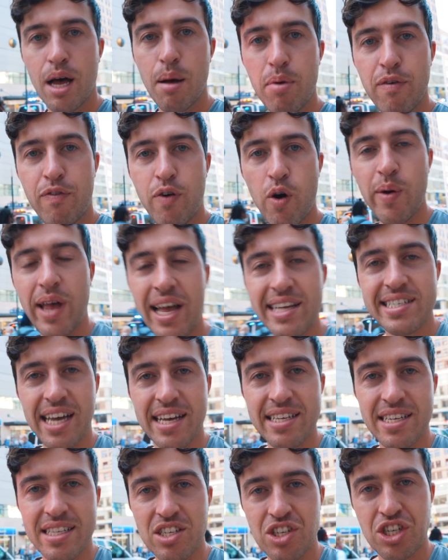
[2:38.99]
Before we had to
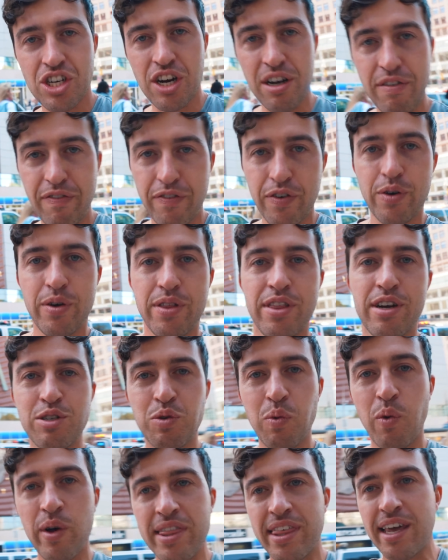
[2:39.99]
get to the junk food,
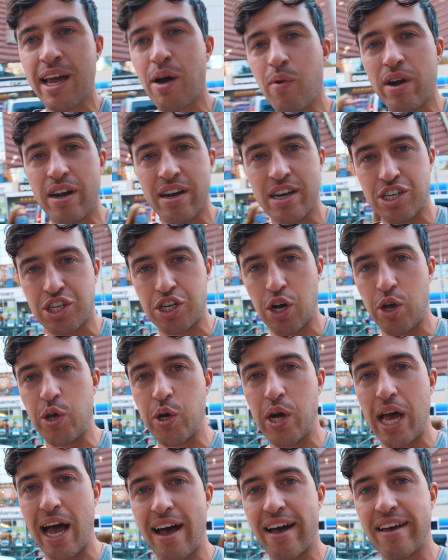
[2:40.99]
there's one thing I wanted to show
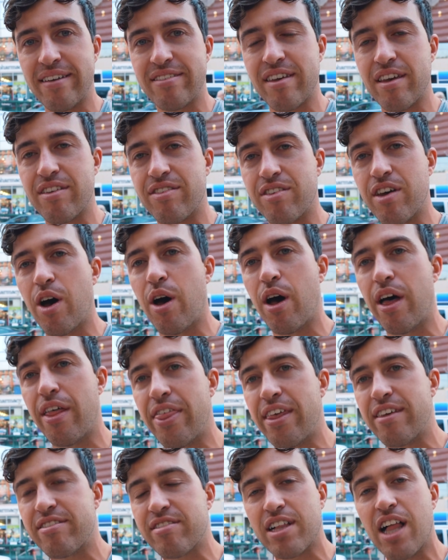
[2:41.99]
you guys. So
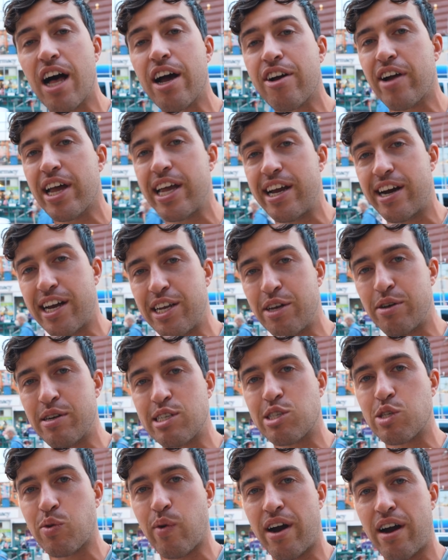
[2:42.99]
this clock right here at
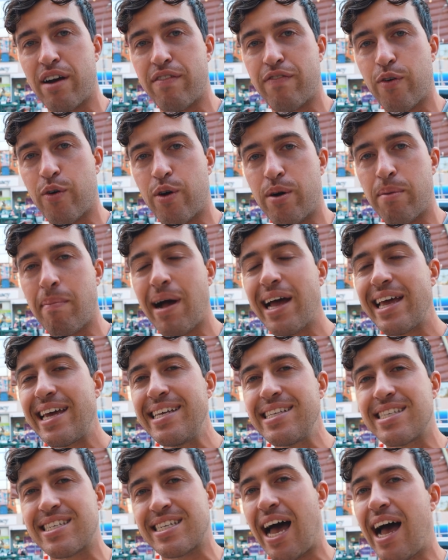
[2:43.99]
Union Square for my
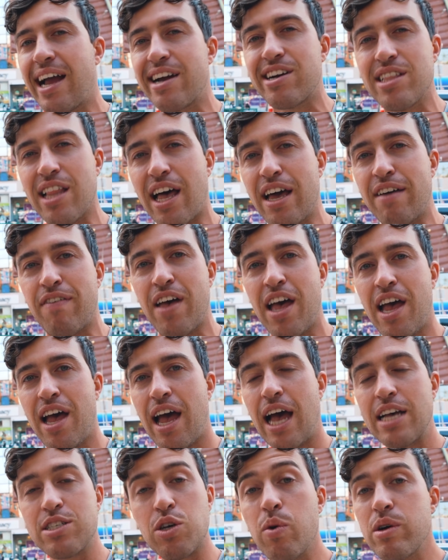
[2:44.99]
entire life
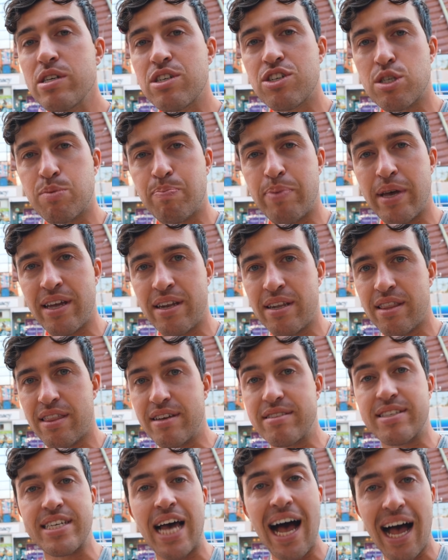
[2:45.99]
has always just been
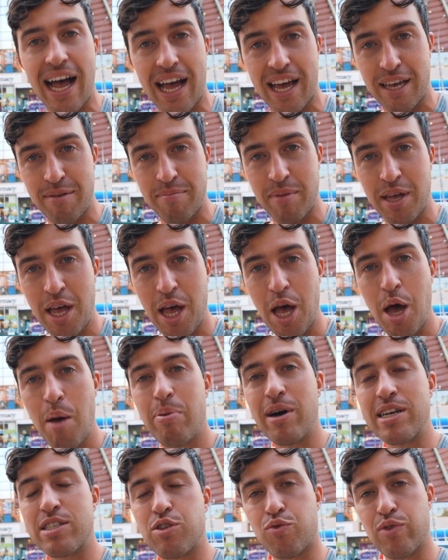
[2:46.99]
the time,
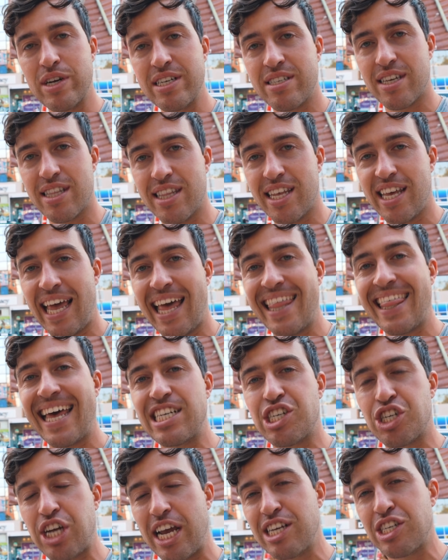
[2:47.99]
but recently
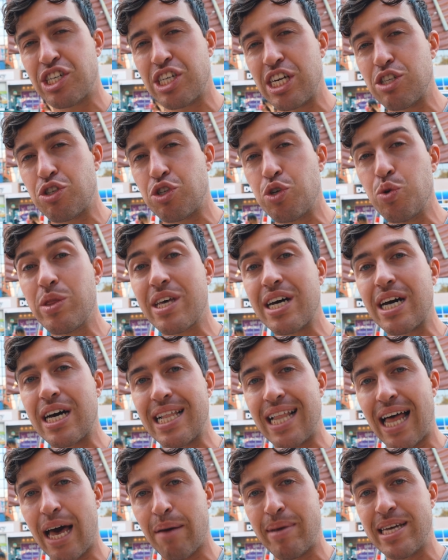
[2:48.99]
they changed it to the
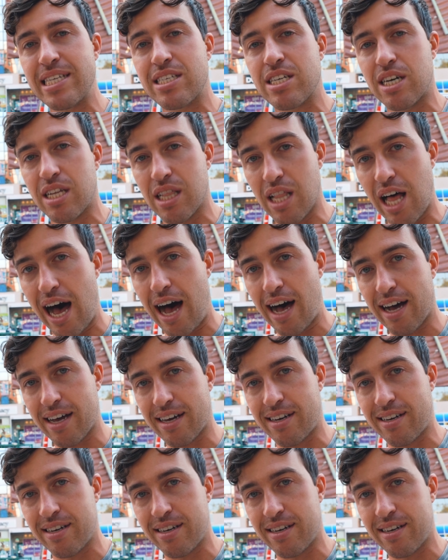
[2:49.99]
climate clock,